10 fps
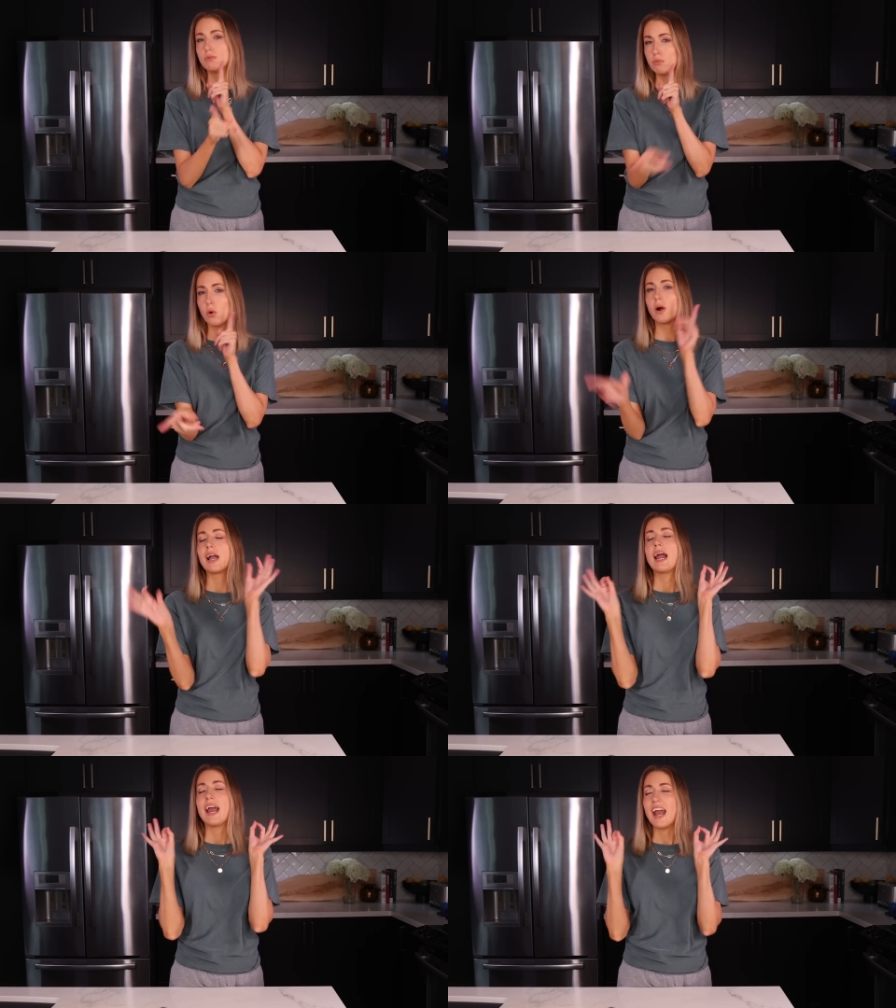some
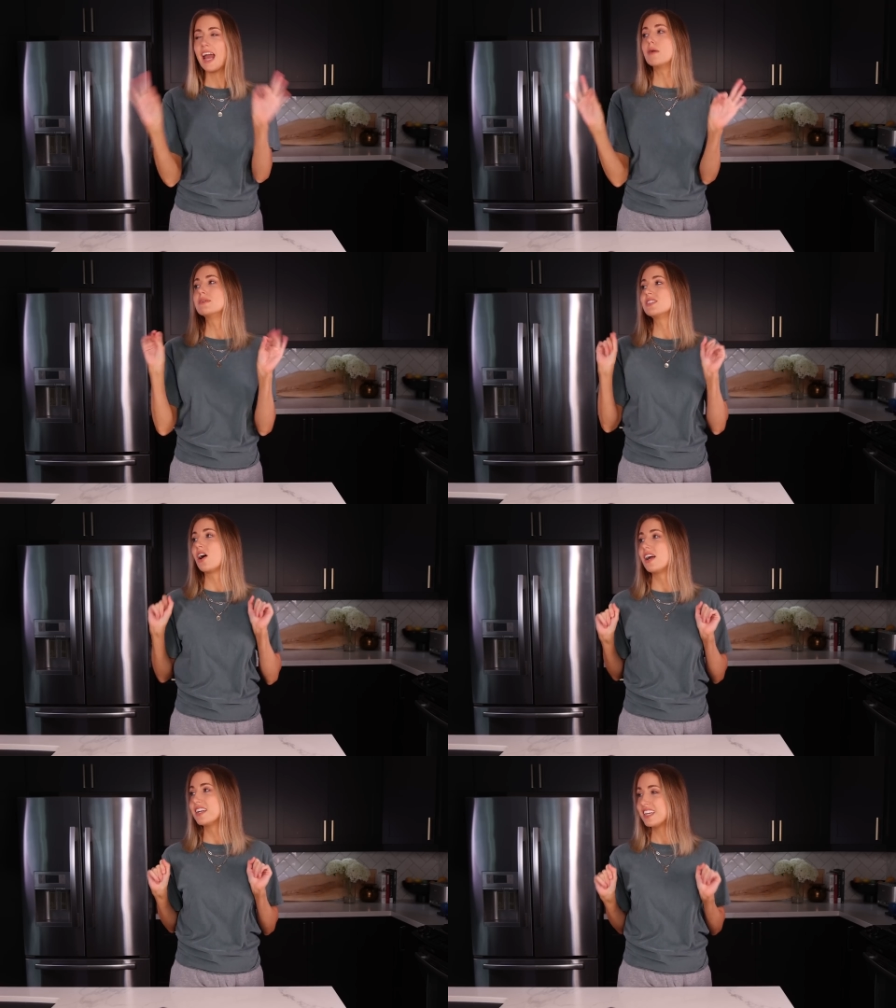more
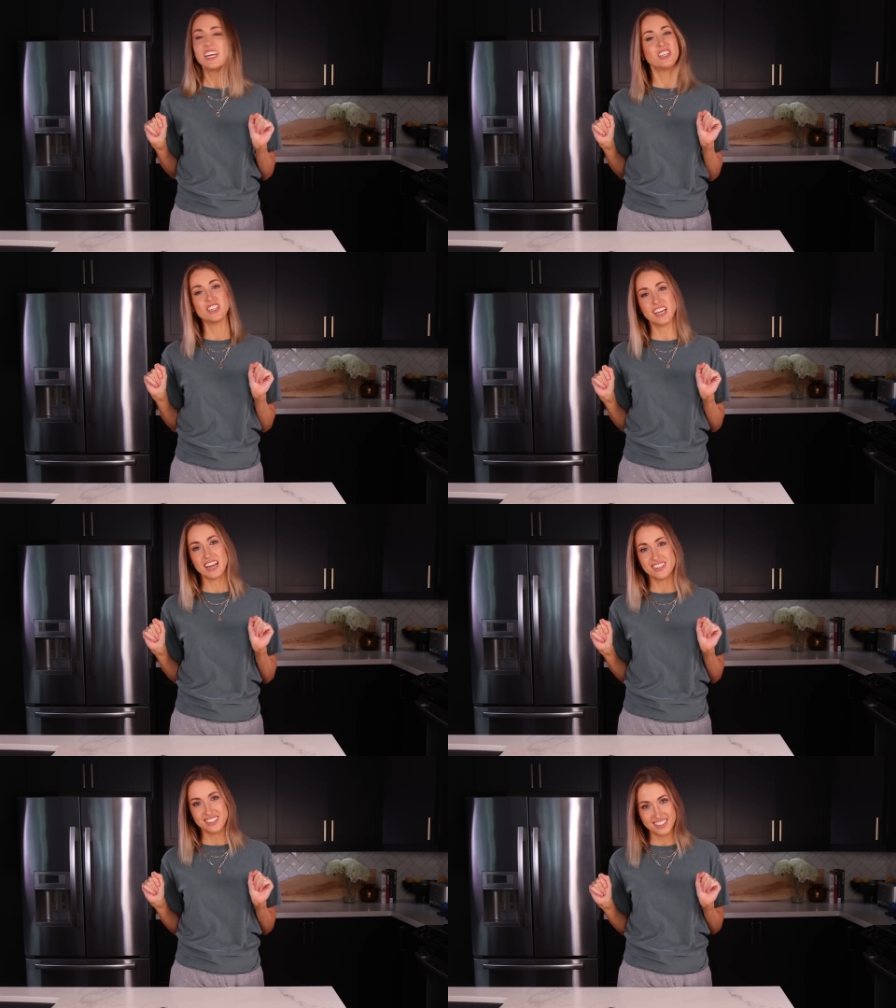Amazon kitchen
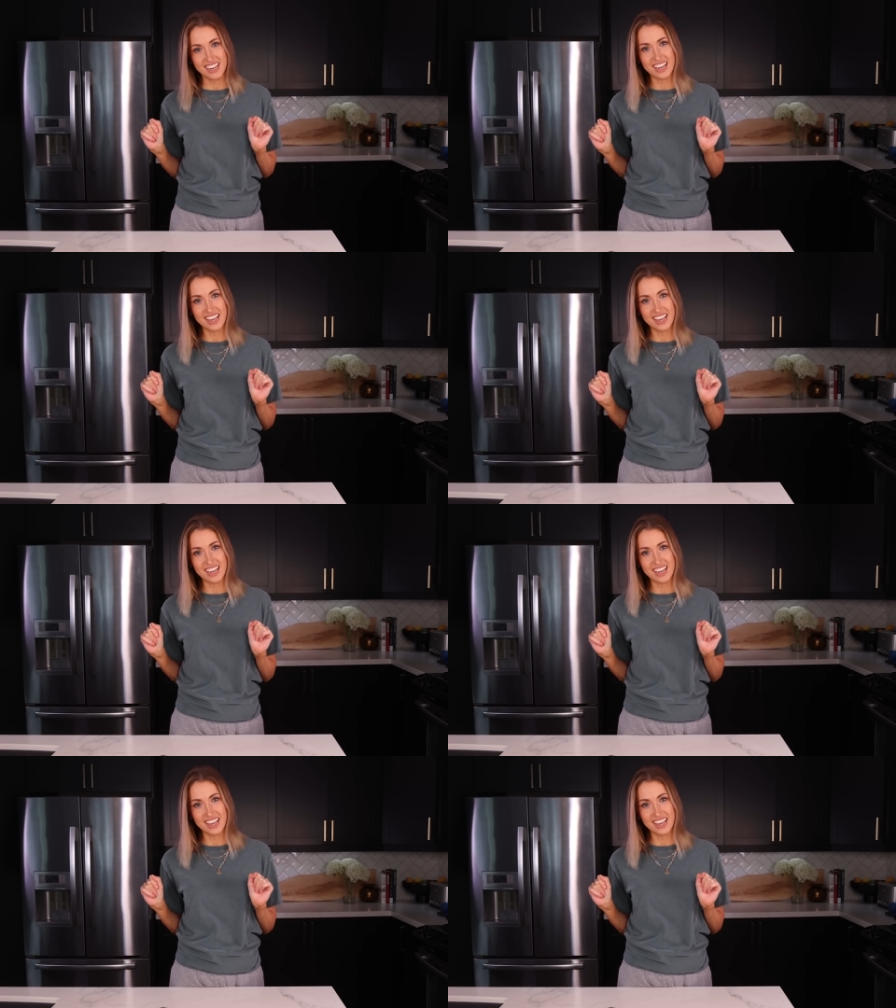gadgets